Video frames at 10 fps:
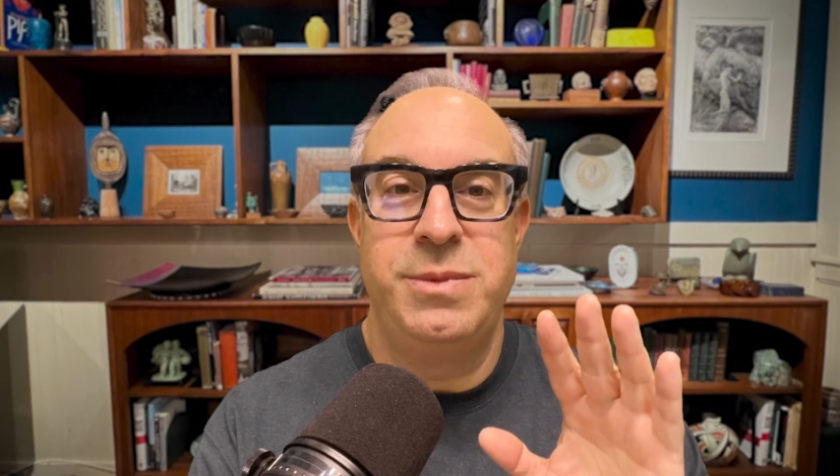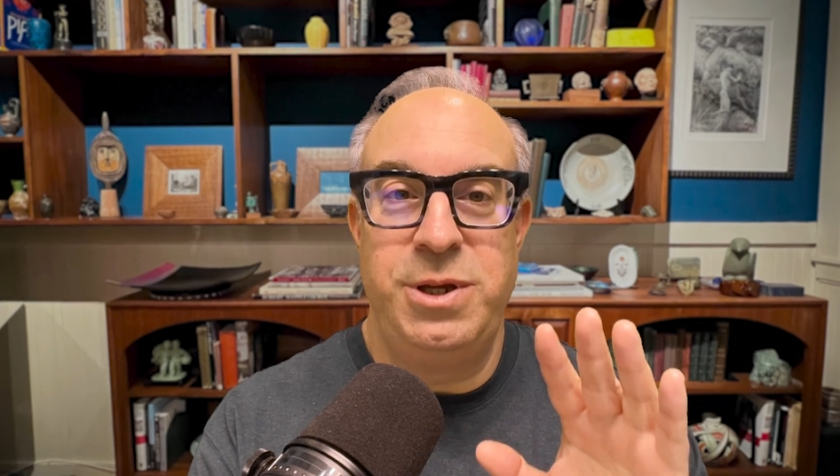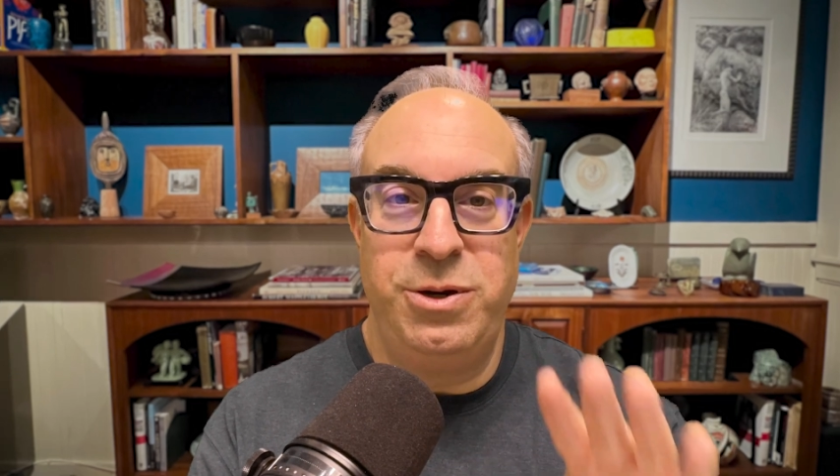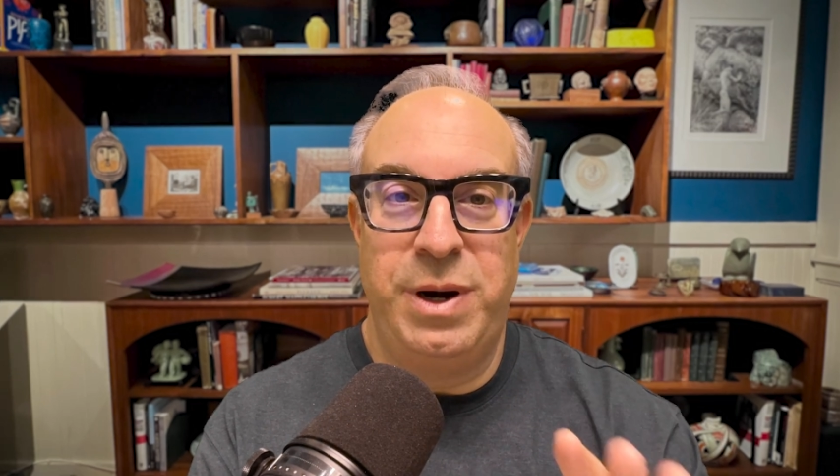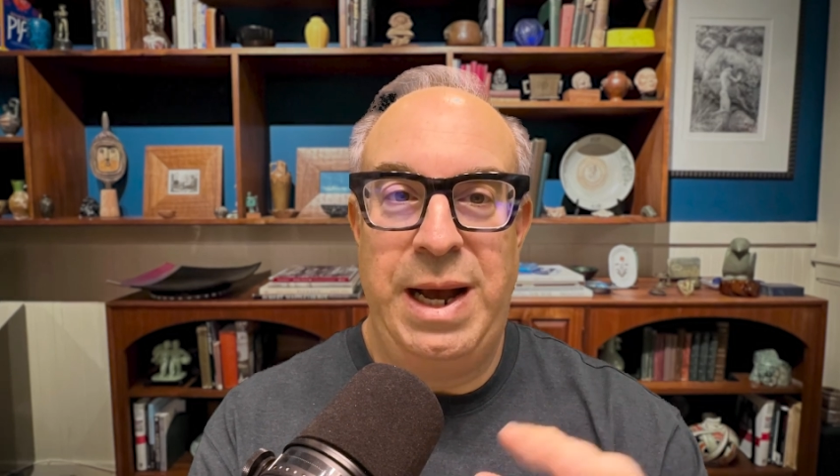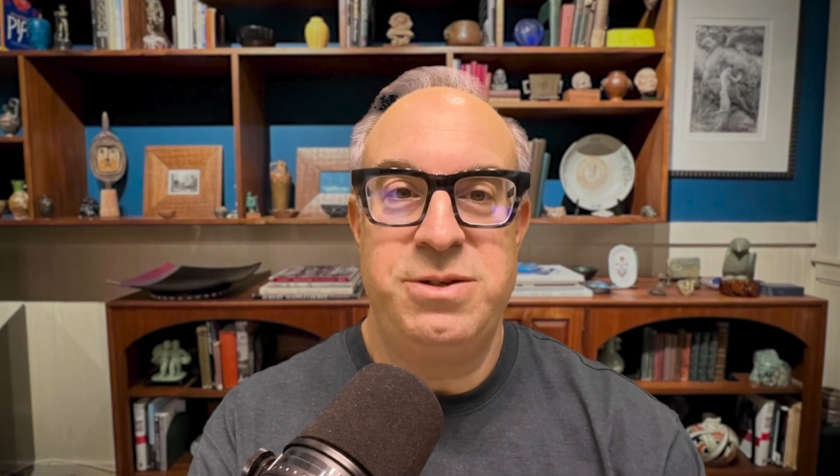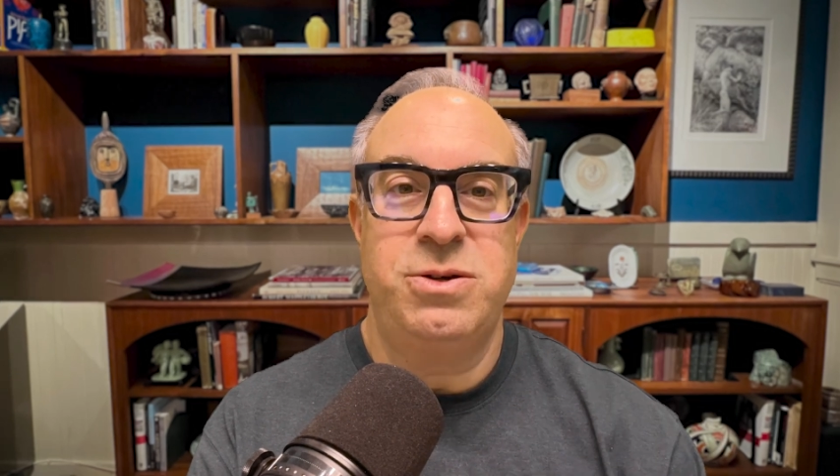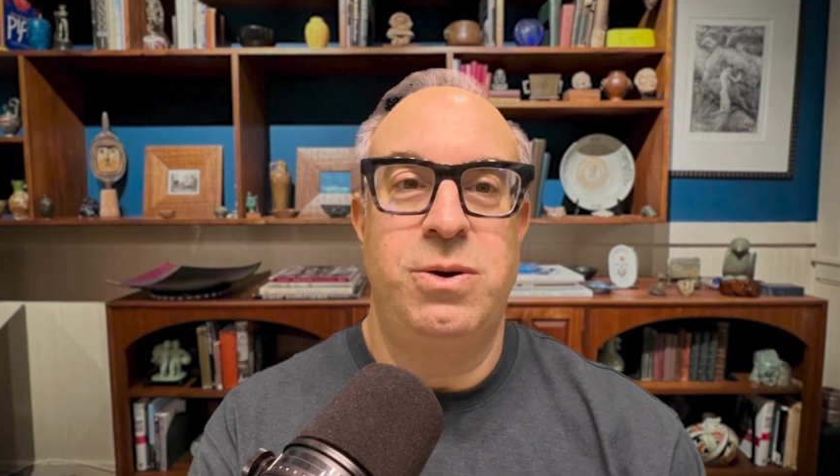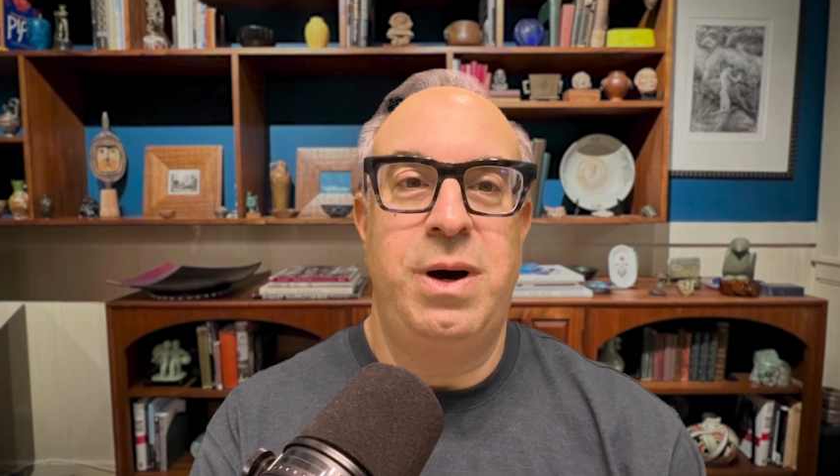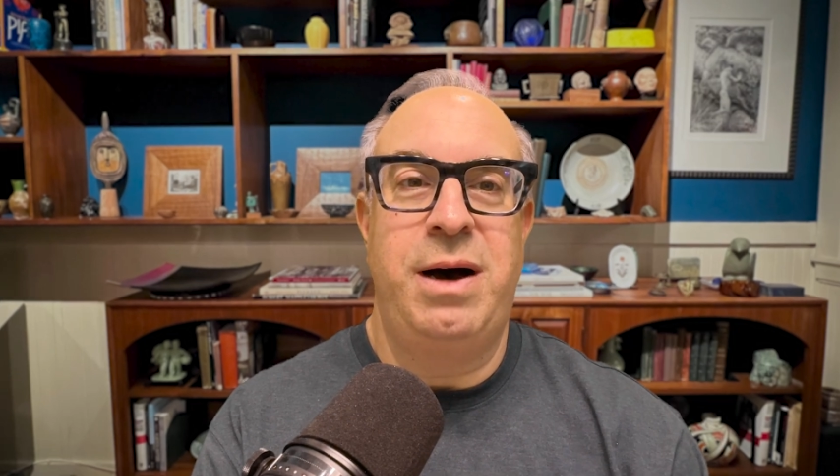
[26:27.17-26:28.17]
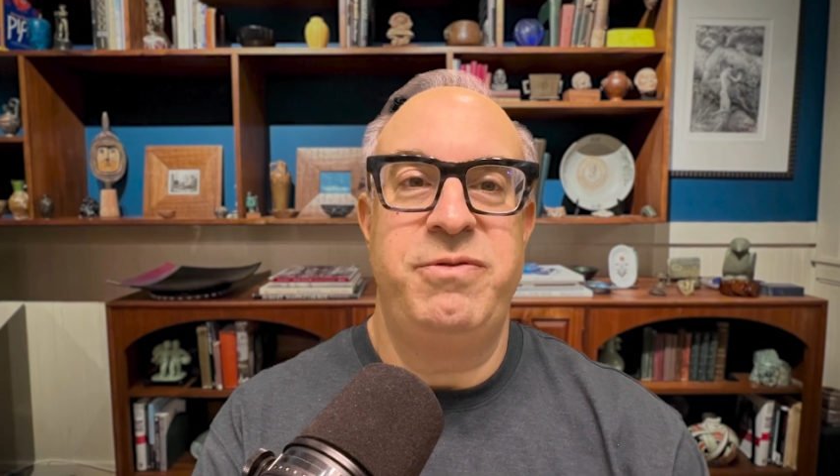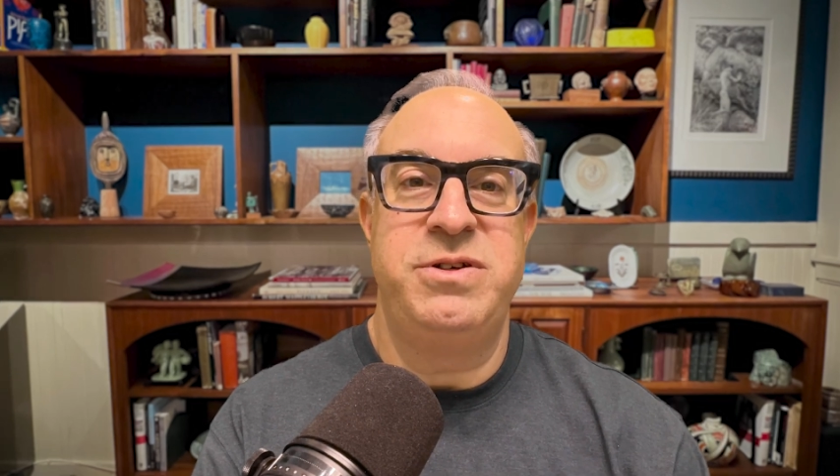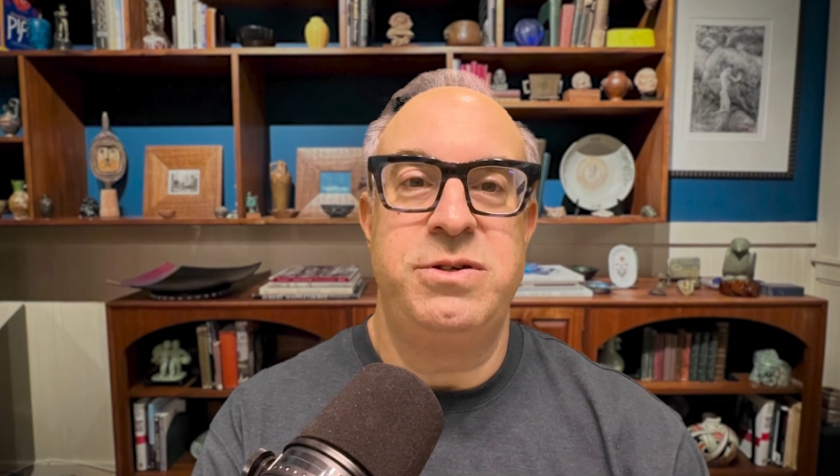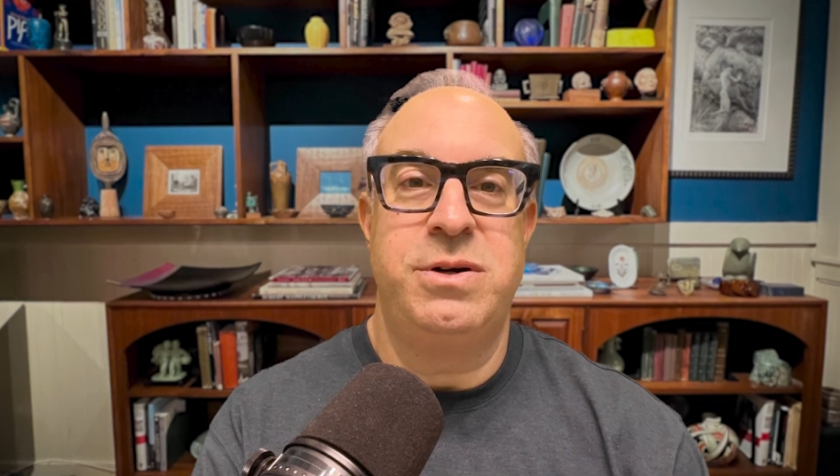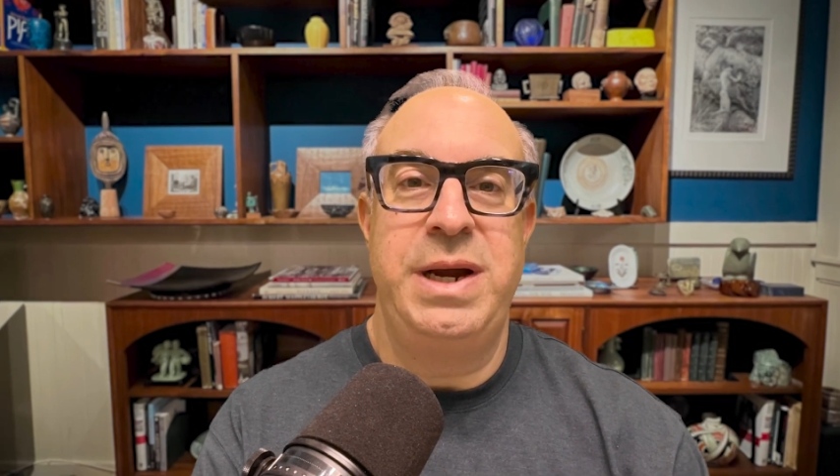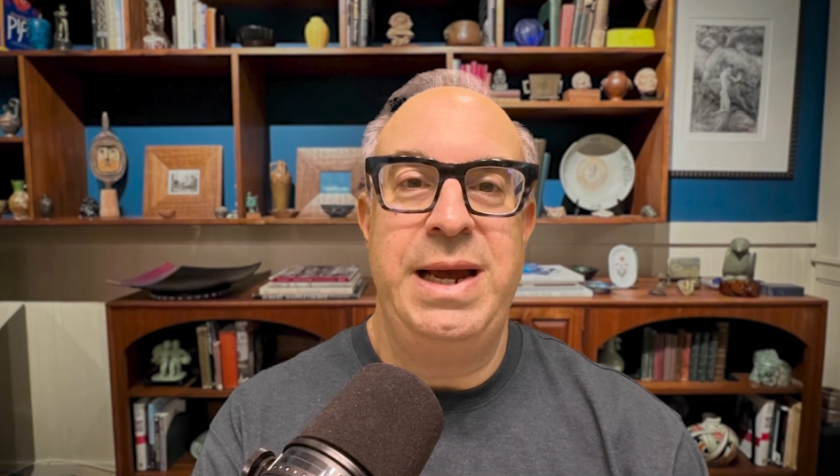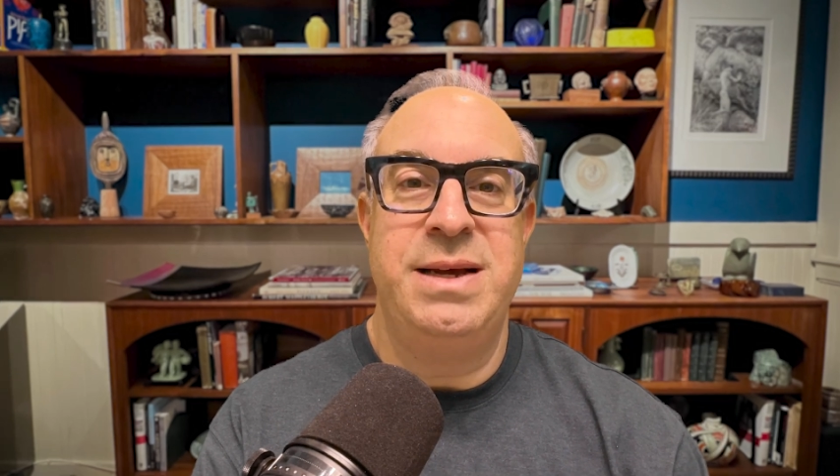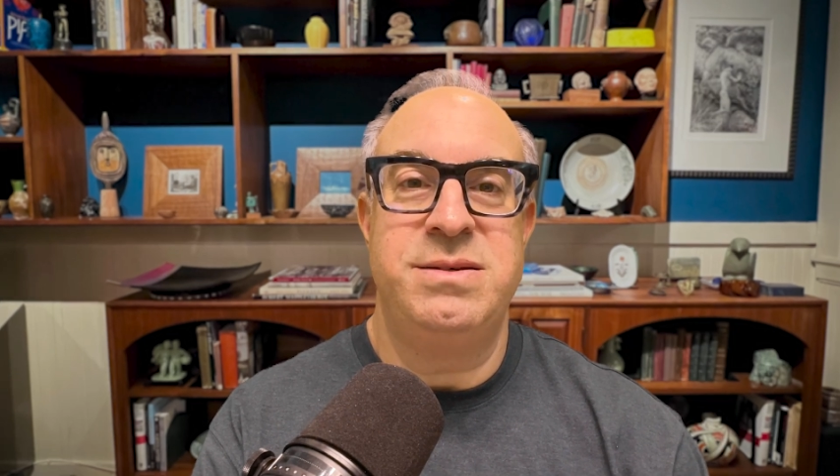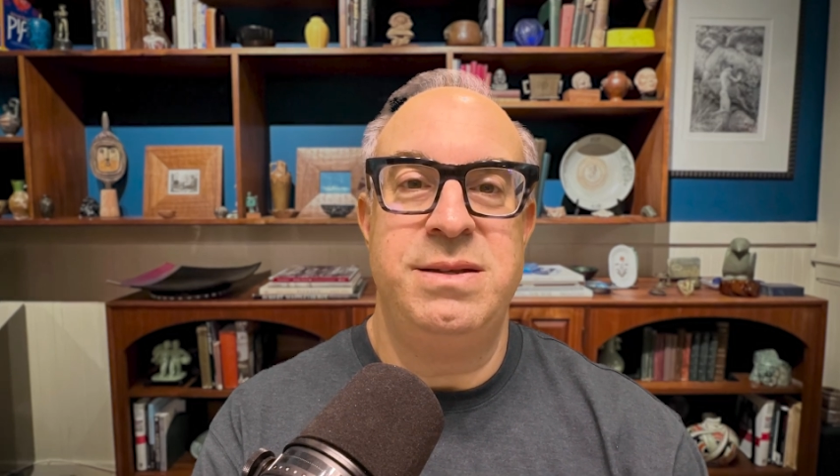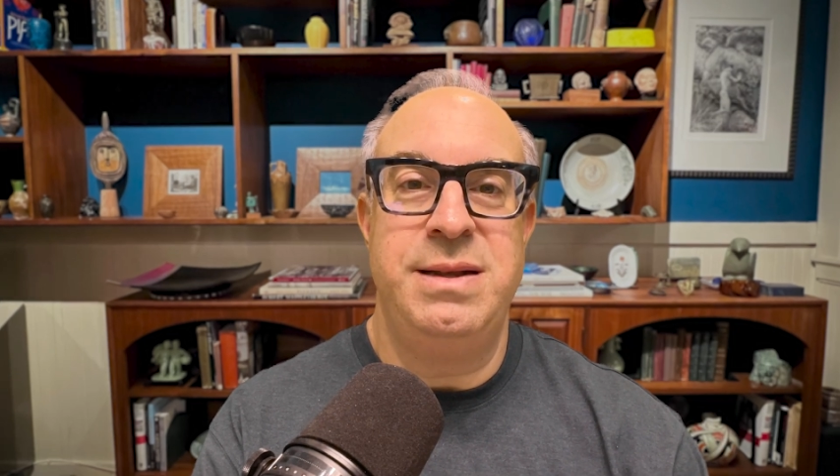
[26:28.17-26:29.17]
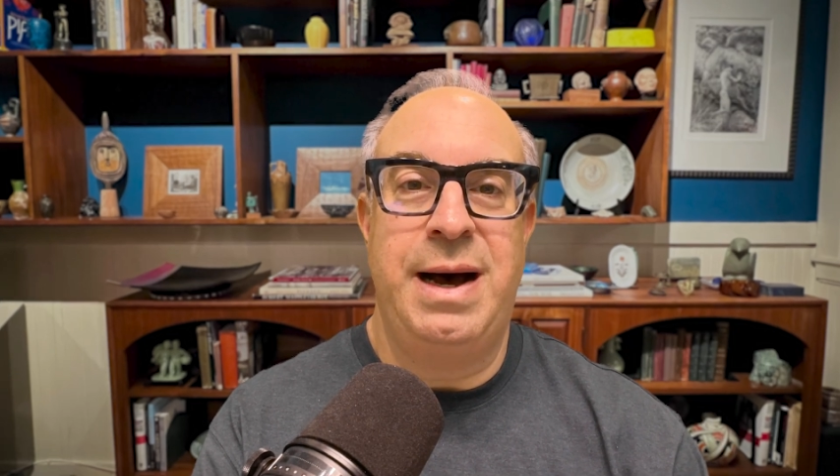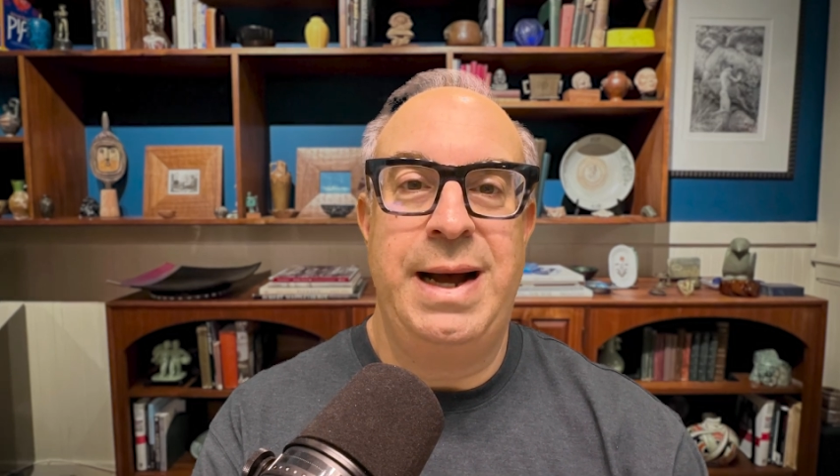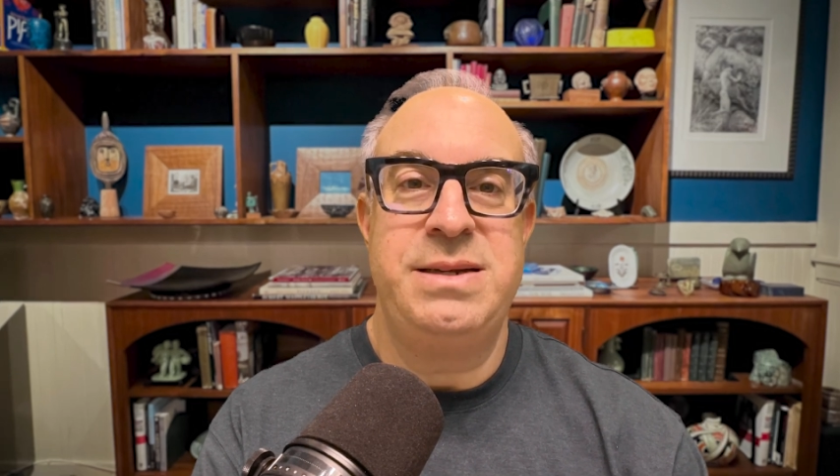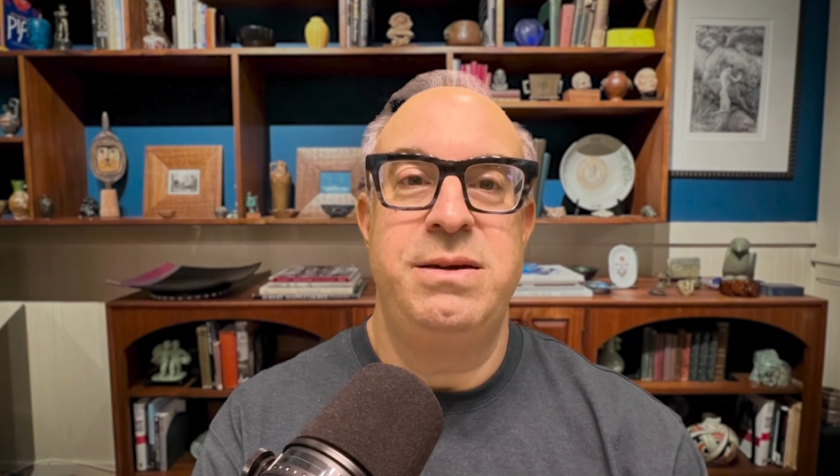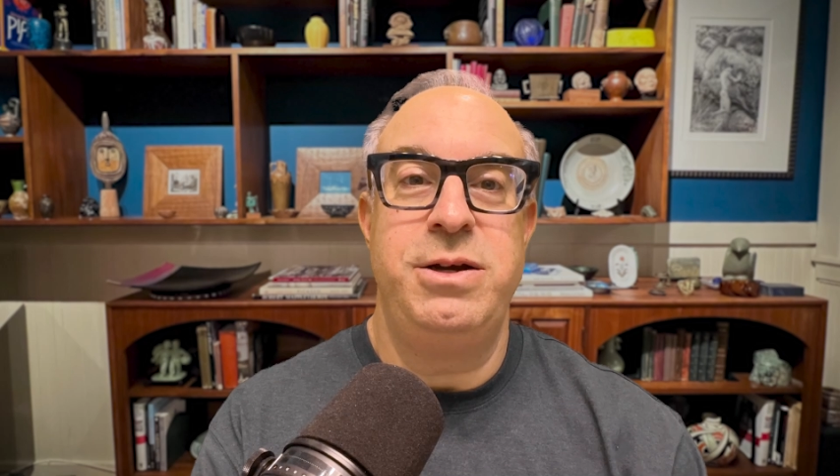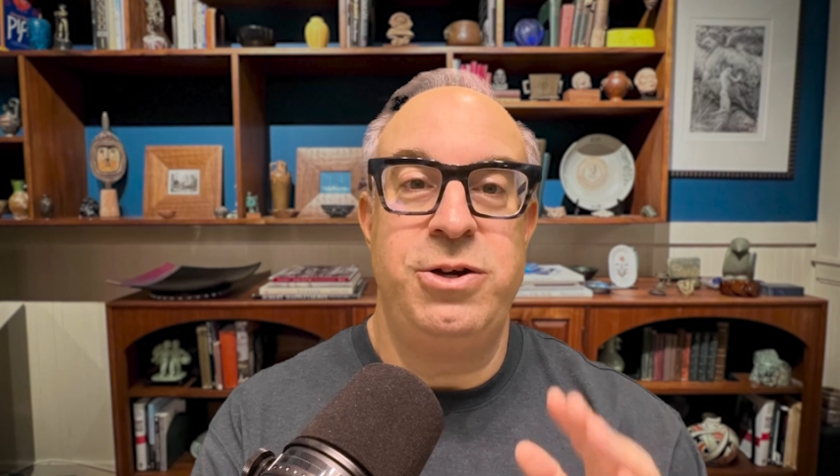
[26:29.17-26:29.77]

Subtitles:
your escrow officer is not